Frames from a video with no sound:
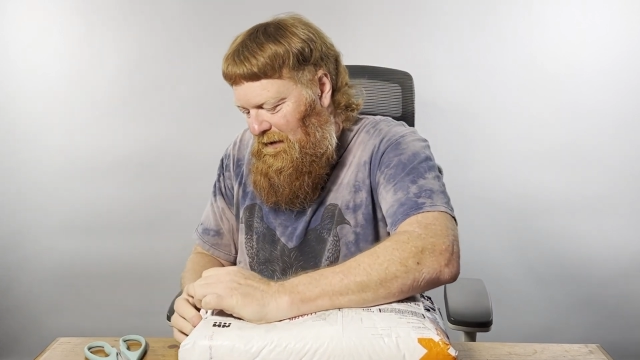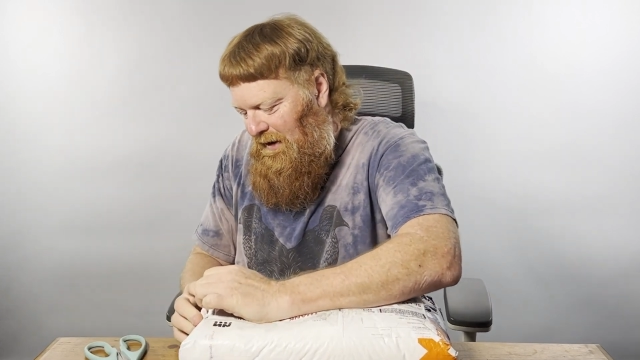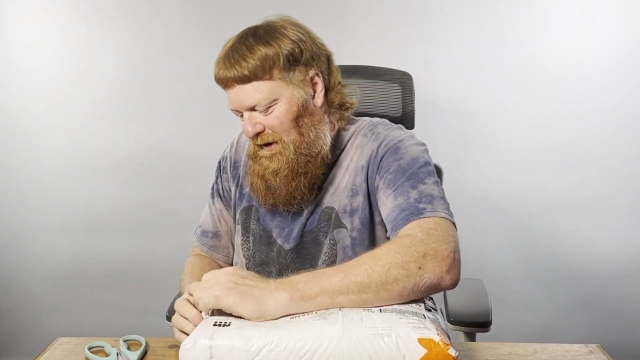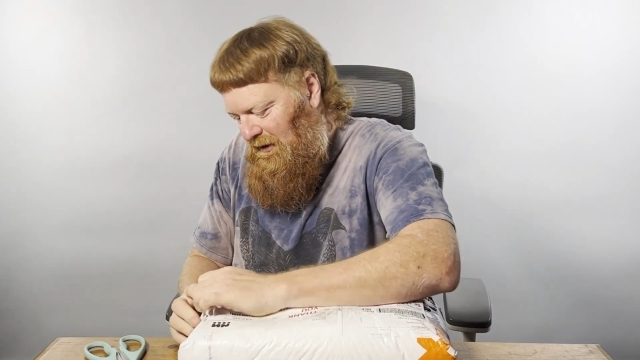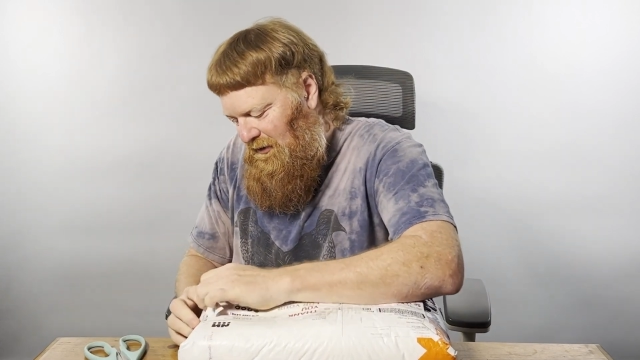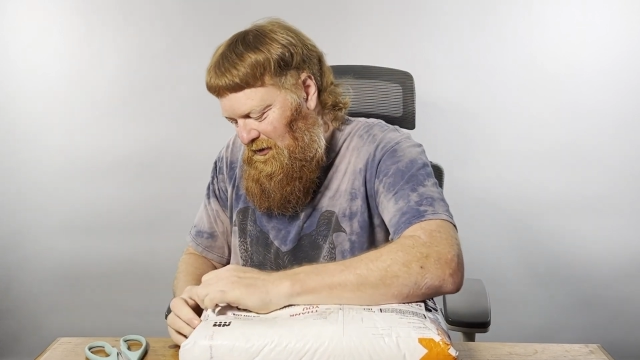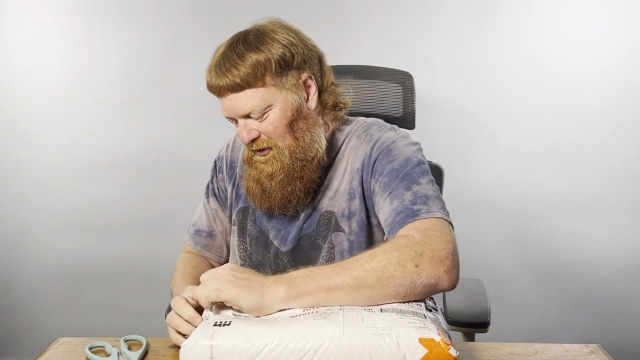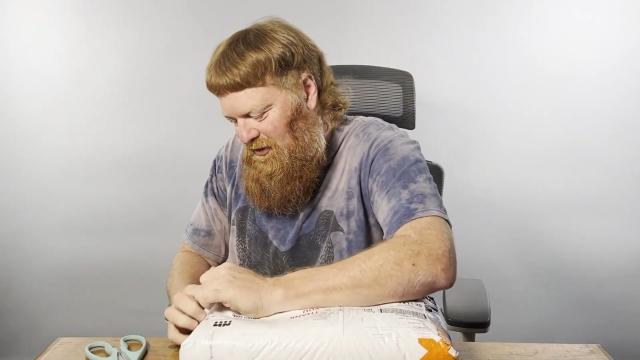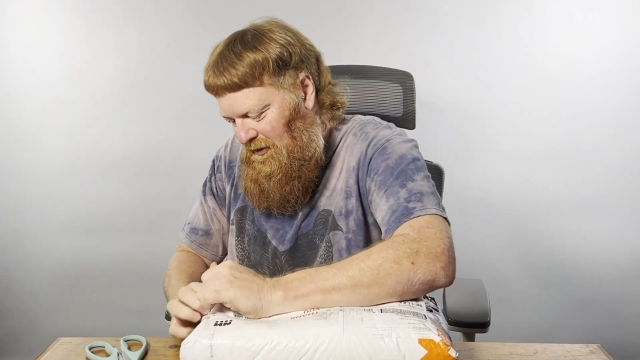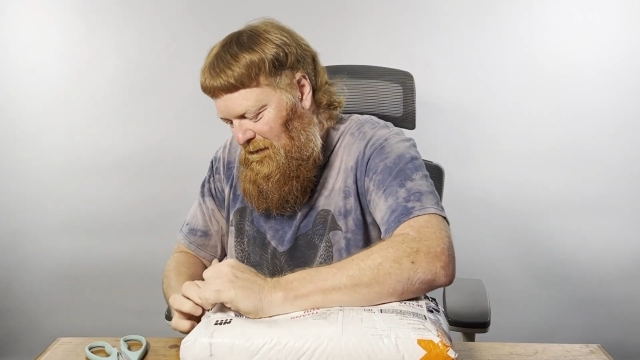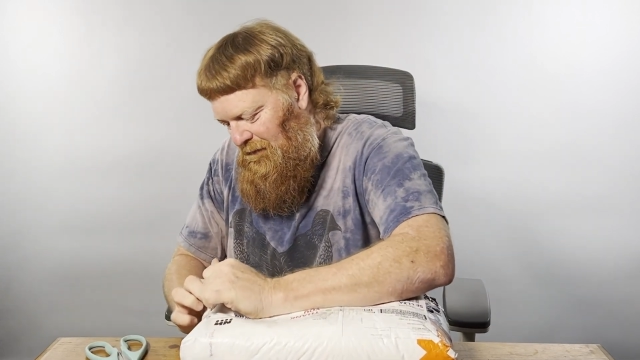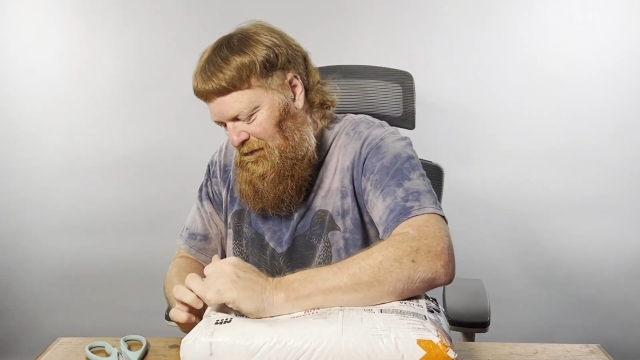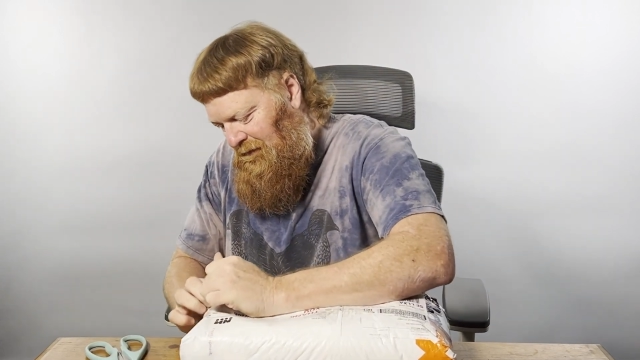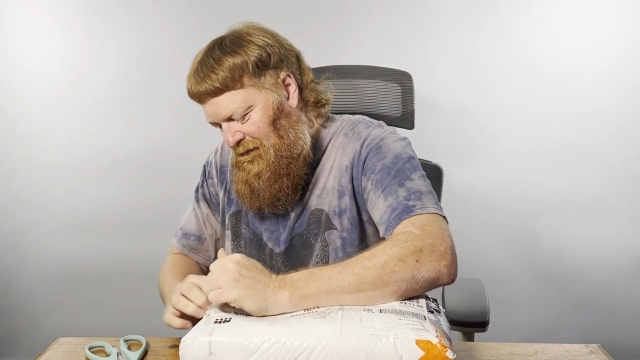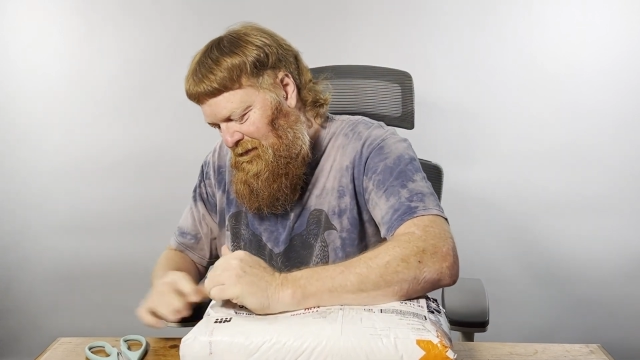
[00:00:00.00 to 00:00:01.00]
package.
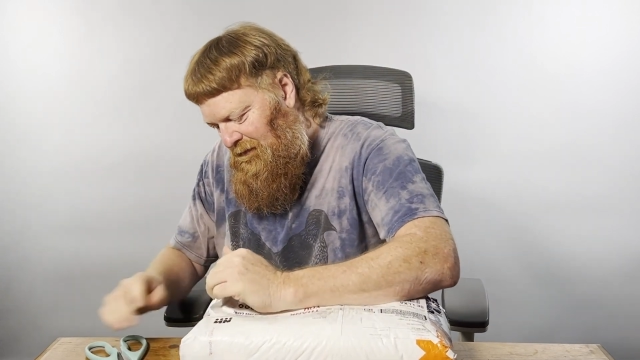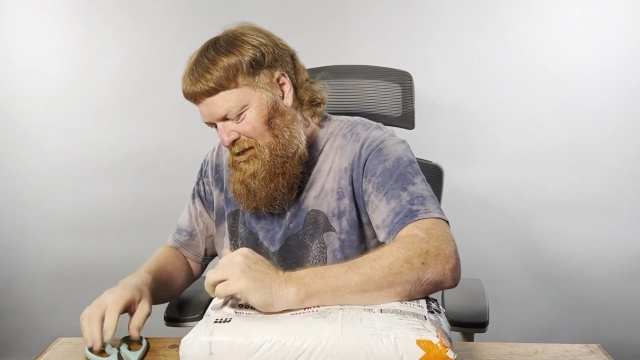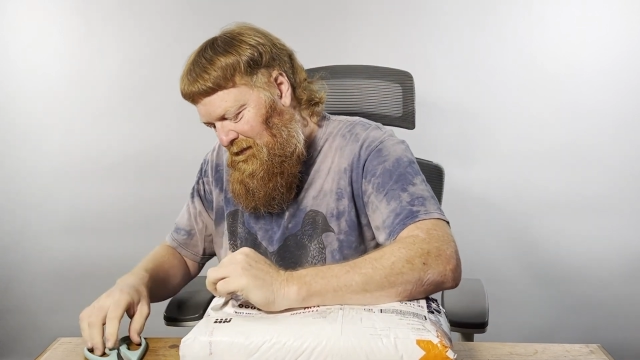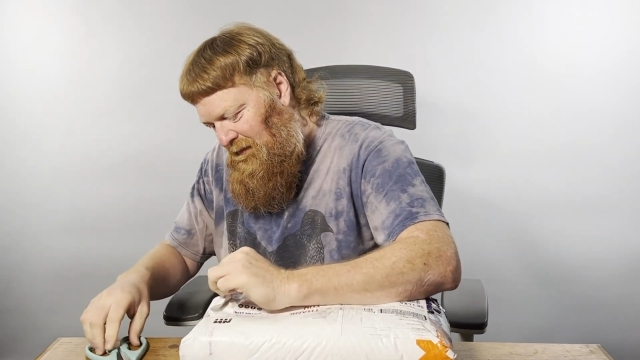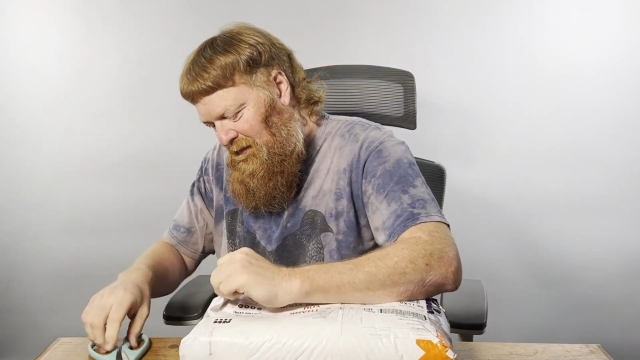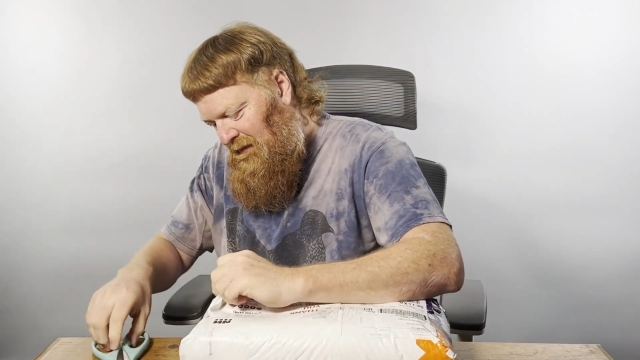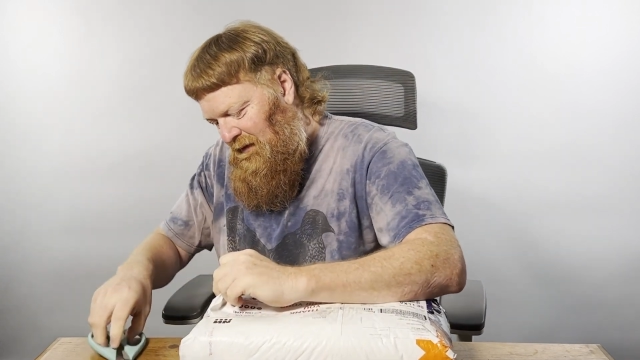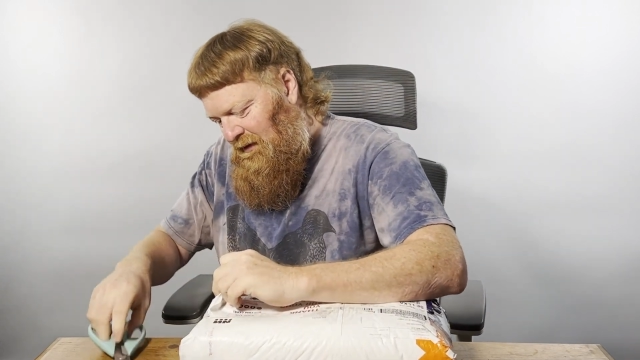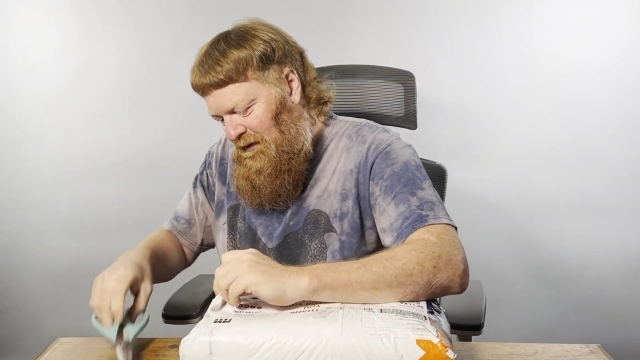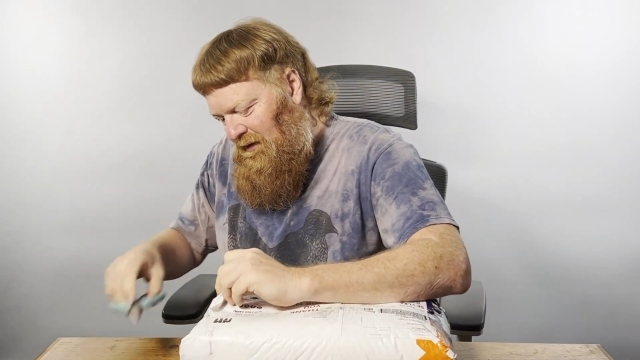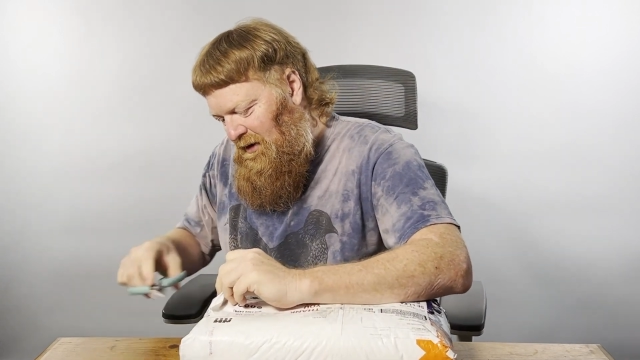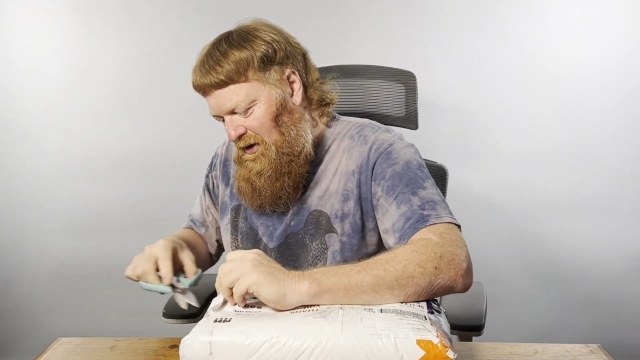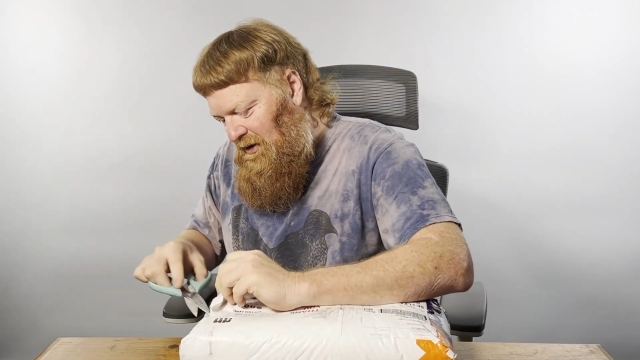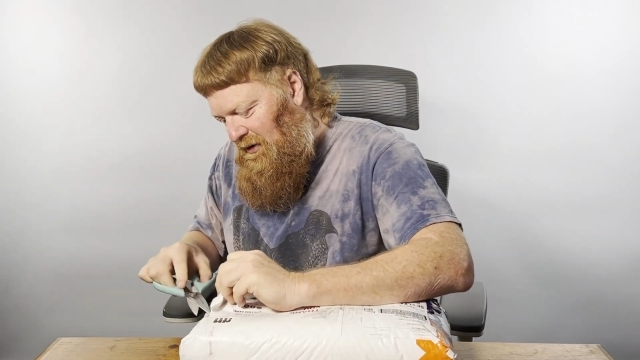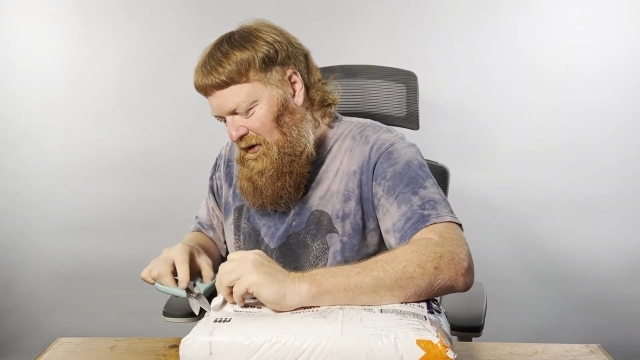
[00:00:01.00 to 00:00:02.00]

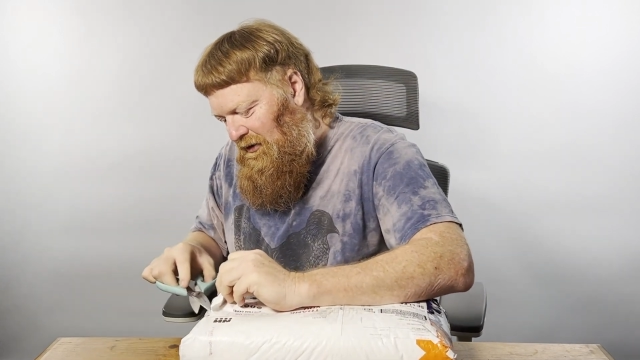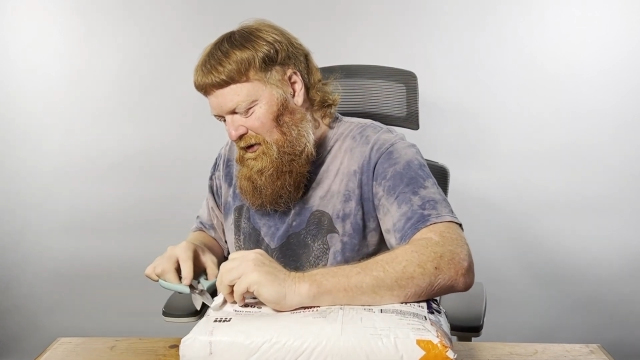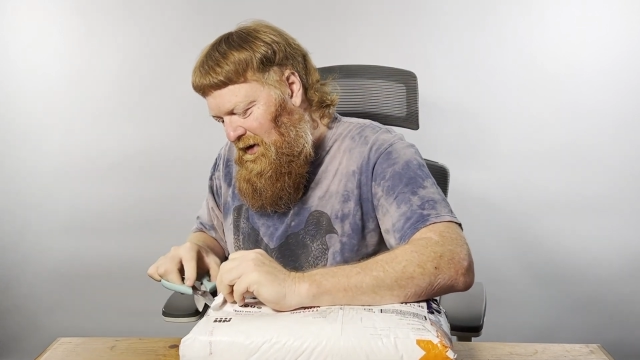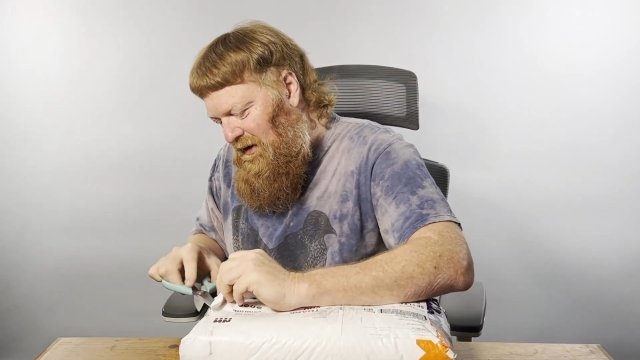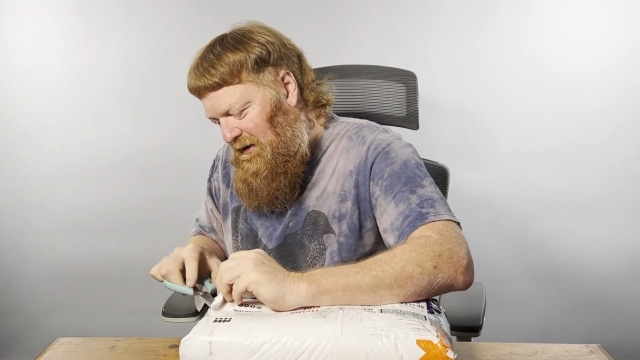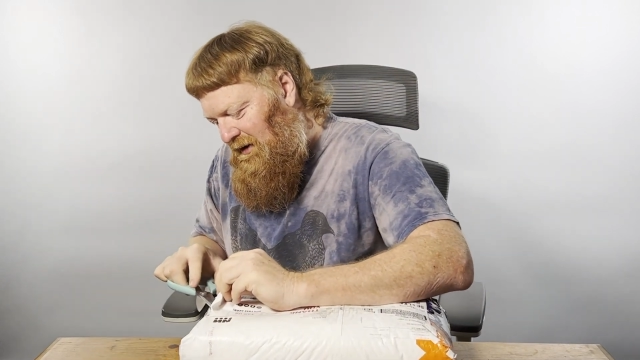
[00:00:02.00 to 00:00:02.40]
Looks like